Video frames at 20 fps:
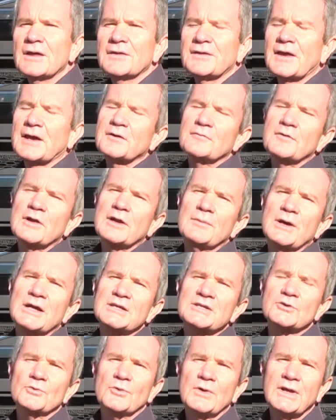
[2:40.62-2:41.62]
Thank you very
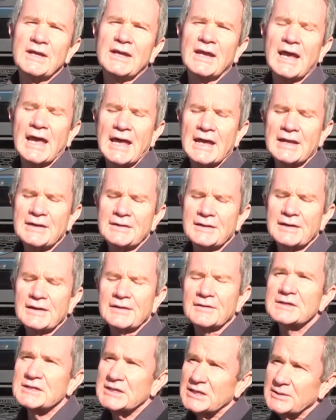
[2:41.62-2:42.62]
much. We and
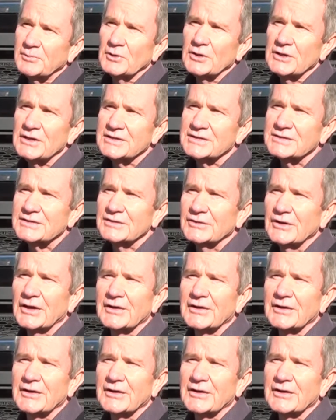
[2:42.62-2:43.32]
the City Police